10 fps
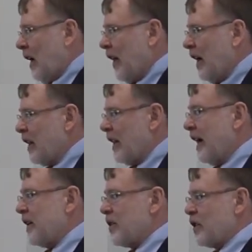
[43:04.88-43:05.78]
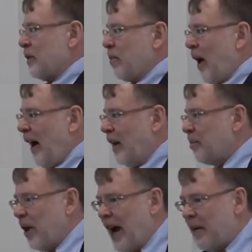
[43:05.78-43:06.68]
that existed prior,
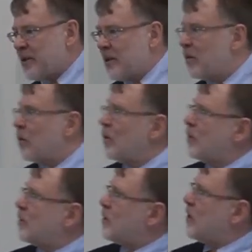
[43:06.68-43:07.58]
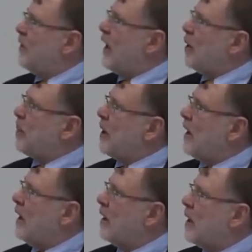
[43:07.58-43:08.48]
perhaps develop
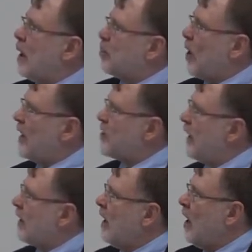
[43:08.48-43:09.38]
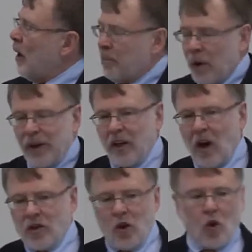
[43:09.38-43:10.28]
a project, but we can
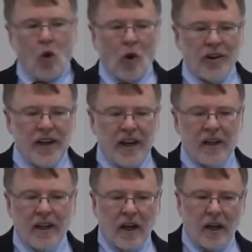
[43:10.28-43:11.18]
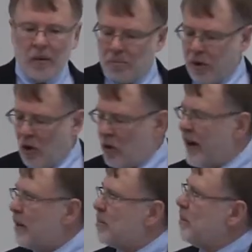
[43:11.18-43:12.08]
also coordinate
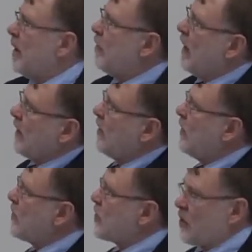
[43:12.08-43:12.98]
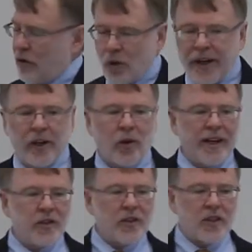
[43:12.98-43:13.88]
program effectiveness through
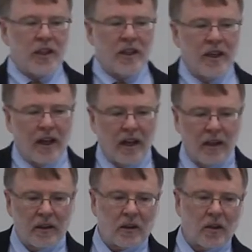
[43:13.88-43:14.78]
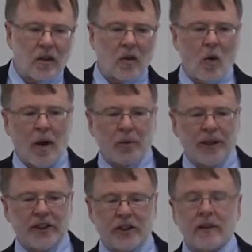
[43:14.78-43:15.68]
interagency
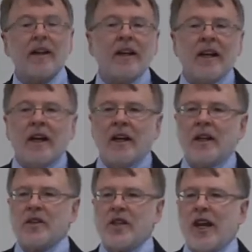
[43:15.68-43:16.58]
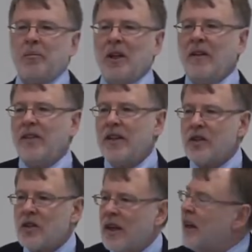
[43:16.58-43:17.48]
cooperation. An example of
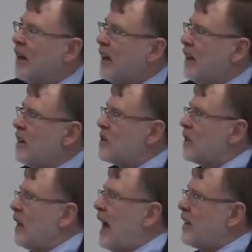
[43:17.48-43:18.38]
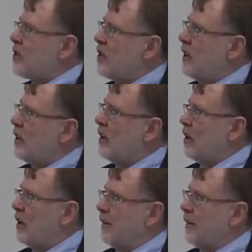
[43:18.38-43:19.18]
this is last year,